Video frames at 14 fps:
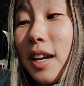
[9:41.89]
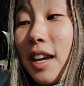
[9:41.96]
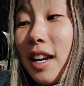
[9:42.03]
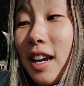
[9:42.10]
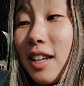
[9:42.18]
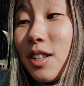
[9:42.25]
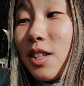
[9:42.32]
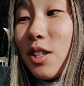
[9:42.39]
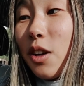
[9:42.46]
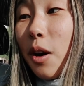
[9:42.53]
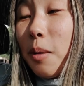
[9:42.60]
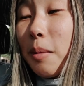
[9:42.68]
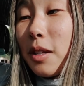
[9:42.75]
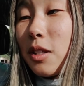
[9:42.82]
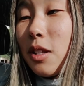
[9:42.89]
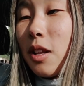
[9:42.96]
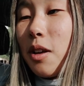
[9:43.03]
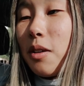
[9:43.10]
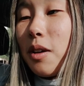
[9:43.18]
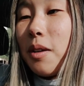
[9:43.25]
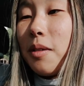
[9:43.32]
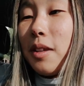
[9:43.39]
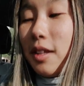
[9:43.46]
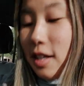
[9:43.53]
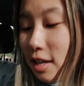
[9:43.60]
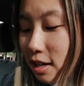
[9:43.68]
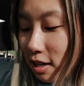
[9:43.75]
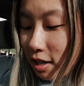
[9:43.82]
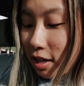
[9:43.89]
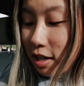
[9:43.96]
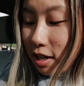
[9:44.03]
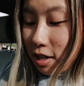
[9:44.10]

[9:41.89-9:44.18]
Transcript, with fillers: it has the Starbucks logo in there